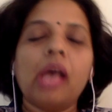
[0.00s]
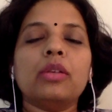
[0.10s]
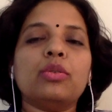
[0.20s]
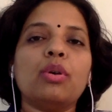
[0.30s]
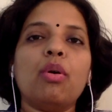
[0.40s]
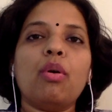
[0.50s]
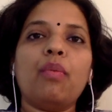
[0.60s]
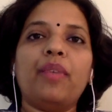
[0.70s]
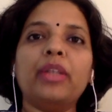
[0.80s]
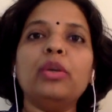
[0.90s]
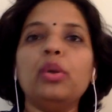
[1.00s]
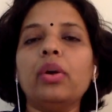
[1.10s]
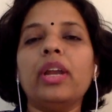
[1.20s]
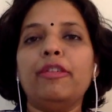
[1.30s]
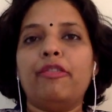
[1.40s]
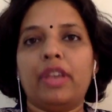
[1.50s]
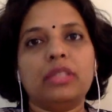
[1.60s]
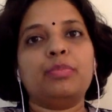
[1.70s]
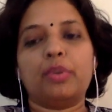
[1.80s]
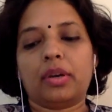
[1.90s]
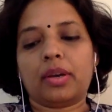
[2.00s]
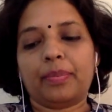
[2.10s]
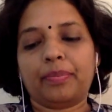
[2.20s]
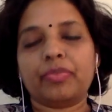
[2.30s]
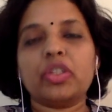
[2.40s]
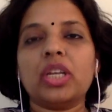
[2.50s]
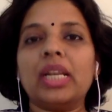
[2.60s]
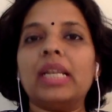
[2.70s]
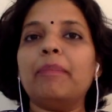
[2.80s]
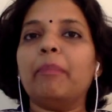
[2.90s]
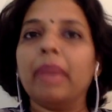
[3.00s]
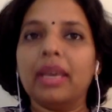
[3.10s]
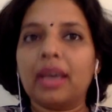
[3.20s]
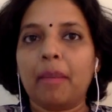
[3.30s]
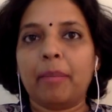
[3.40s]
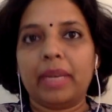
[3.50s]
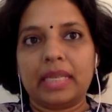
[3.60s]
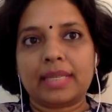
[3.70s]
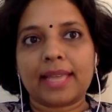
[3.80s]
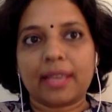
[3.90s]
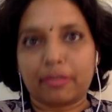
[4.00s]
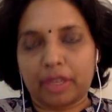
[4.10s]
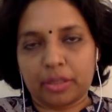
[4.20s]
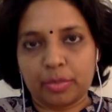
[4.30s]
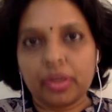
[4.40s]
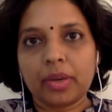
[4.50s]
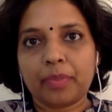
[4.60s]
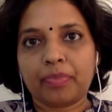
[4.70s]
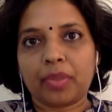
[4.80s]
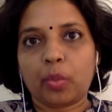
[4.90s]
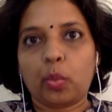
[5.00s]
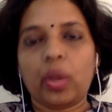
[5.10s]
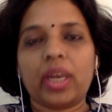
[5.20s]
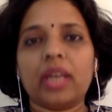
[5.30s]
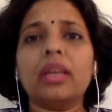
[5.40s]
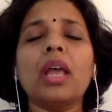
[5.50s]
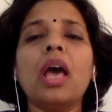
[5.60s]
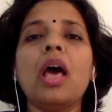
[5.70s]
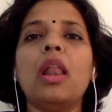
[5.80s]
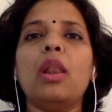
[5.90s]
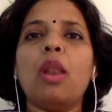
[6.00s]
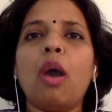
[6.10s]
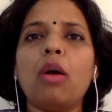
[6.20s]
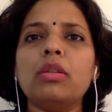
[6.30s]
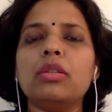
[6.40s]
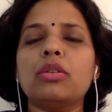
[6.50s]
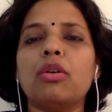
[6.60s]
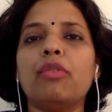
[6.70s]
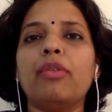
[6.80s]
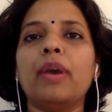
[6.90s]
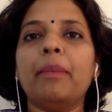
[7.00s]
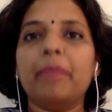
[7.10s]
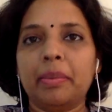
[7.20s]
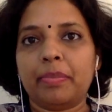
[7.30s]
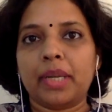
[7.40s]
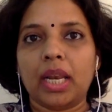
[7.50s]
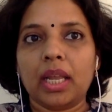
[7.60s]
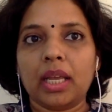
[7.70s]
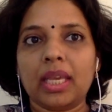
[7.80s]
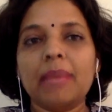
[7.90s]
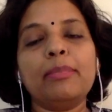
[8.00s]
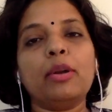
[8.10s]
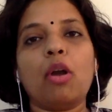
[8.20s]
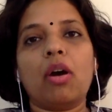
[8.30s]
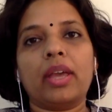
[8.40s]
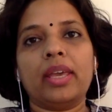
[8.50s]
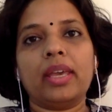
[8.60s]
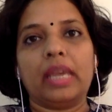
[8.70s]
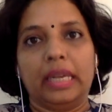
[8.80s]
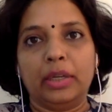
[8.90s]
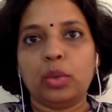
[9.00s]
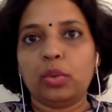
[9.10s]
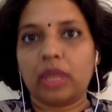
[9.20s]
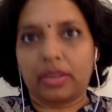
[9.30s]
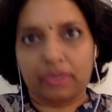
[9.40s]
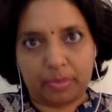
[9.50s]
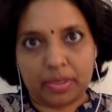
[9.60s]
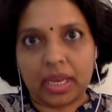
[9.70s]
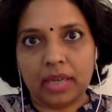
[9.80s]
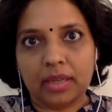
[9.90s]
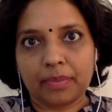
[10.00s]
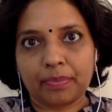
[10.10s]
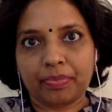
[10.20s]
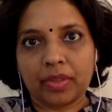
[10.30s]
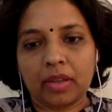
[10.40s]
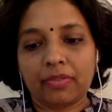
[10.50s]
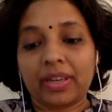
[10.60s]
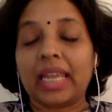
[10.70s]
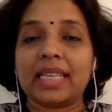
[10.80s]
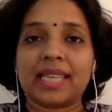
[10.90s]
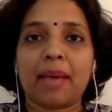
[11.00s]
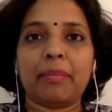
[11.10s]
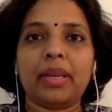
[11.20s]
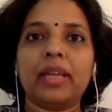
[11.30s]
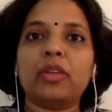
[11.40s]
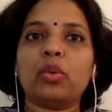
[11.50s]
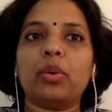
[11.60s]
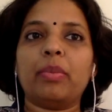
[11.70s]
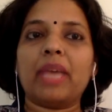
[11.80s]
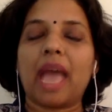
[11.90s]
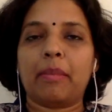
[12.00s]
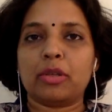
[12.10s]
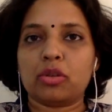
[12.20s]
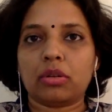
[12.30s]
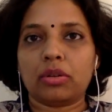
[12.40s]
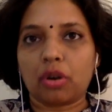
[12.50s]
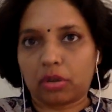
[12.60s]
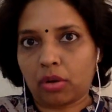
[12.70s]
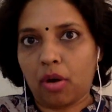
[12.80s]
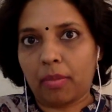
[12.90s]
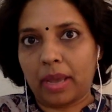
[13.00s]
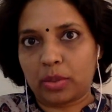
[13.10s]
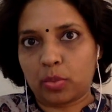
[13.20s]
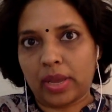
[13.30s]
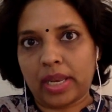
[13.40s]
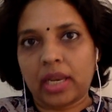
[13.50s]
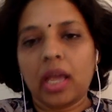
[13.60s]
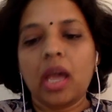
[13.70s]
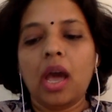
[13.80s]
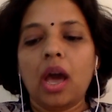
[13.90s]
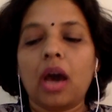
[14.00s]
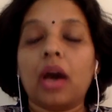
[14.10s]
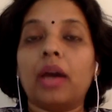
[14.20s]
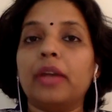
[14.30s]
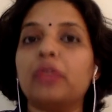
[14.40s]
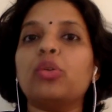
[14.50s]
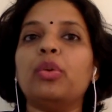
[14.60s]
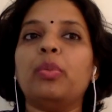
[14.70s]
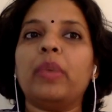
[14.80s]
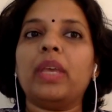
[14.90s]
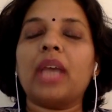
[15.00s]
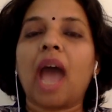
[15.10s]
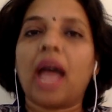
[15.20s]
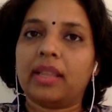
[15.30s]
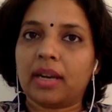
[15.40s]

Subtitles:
So, when you look at Facebook, generally big companies like Facebook, wherein lots of people keep logging into their website. For example, it could be Amazon.com as well. It could be other